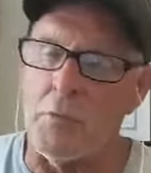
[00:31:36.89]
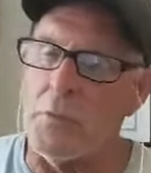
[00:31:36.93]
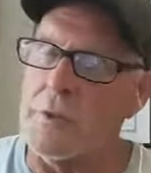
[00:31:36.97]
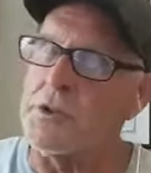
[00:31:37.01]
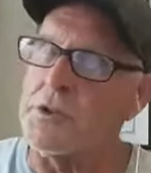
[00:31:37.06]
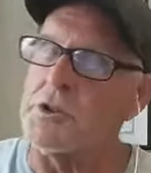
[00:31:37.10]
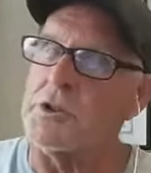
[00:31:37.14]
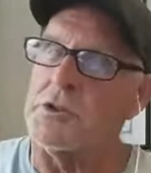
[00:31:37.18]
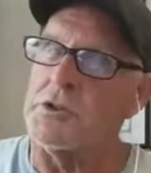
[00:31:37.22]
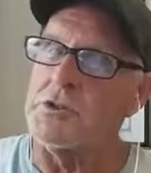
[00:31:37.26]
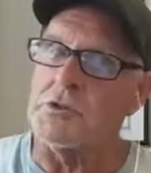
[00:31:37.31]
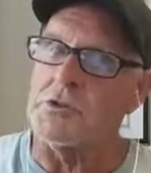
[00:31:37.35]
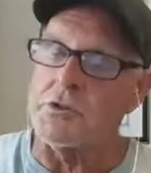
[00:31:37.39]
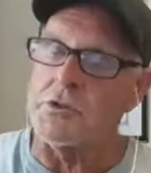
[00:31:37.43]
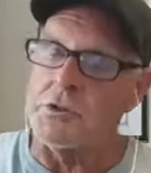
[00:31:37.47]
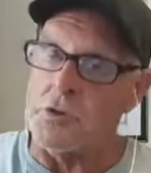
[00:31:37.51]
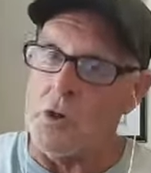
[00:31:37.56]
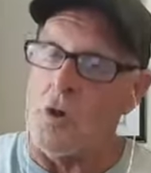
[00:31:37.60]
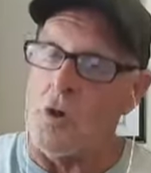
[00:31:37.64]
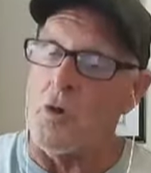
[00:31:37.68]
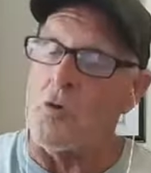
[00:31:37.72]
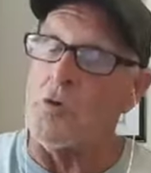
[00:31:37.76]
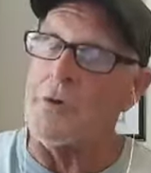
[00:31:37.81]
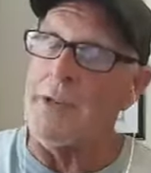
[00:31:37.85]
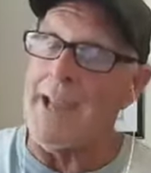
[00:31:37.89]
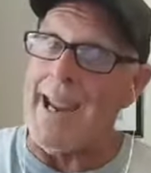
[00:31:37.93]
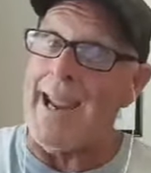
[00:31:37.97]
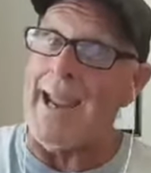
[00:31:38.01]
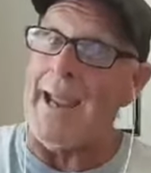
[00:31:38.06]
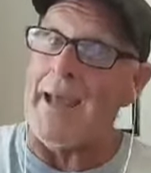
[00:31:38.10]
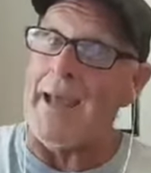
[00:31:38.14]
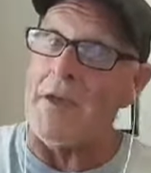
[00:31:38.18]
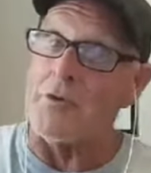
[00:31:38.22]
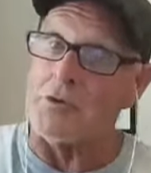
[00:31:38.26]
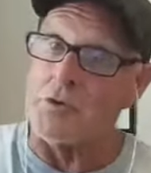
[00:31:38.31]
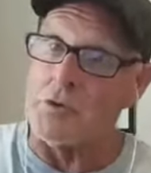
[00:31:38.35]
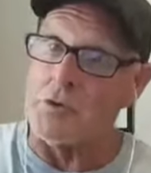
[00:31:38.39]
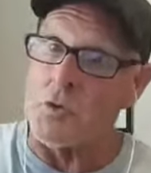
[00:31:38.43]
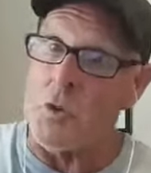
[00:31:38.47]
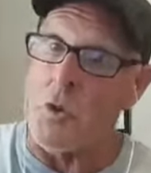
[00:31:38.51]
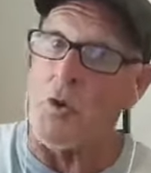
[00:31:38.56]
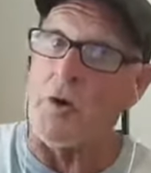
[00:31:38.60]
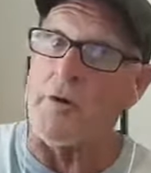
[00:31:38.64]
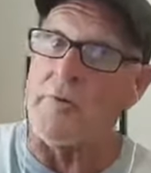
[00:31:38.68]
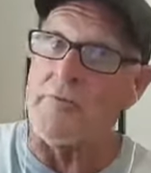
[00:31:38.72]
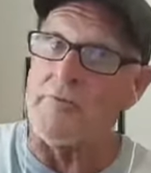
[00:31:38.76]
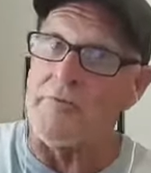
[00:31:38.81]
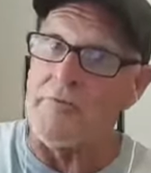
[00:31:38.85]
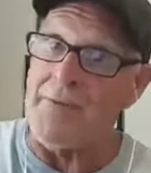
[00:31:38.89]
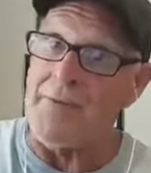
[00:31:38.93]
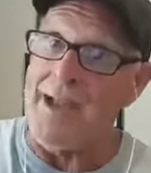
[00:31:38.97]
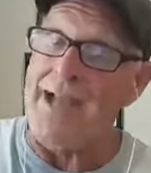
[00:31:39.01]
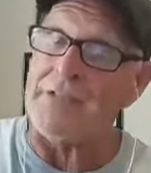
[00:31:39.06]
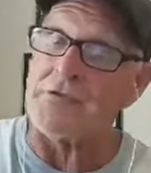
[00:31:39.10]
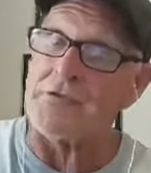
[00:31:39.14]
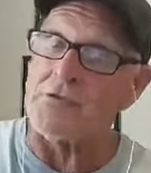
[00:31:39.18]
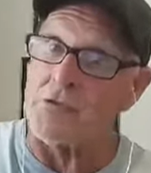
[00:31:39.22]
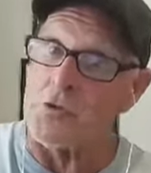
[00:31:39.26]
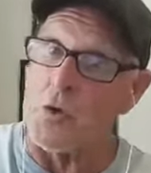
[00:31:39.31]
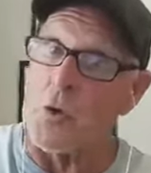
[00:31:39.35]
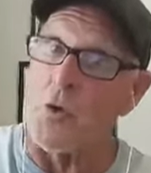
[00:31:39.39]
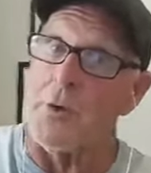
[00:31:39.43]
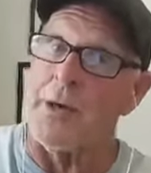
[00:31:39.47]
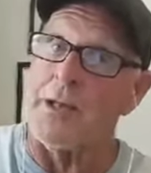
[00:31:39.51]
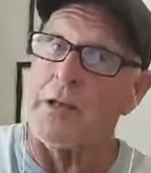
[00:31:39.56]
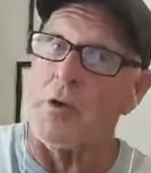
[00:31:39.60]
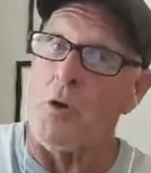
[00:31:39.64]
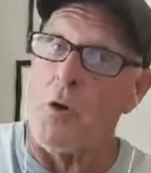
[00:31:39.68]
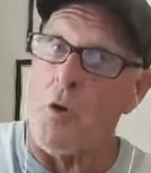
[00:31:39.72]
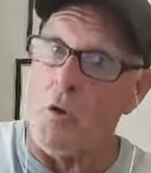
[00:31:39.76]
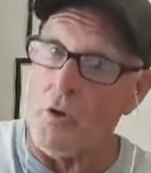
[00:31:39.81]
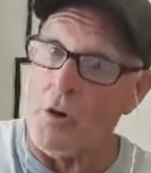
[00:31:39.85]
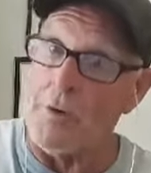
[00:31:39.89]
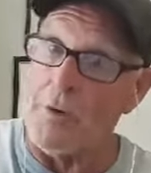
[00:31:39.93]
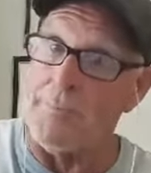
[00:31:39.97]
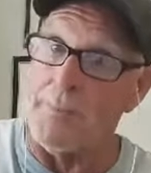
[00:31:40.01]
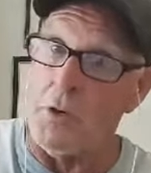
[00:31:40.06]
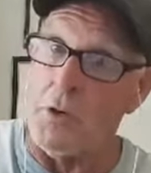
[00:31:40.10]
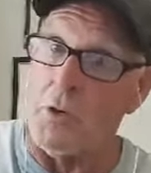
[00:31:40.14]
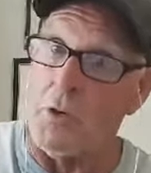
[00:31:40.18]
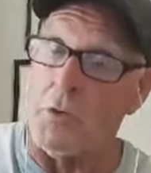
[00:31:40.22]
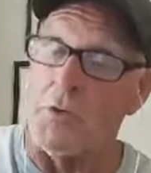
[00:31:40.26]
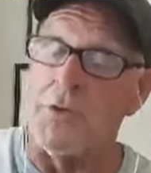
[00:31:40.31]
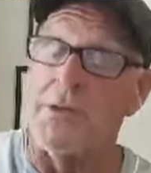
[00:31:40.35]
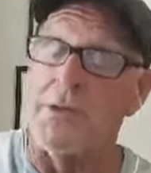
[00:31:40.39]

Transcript: which is known as your fat-storing hormone,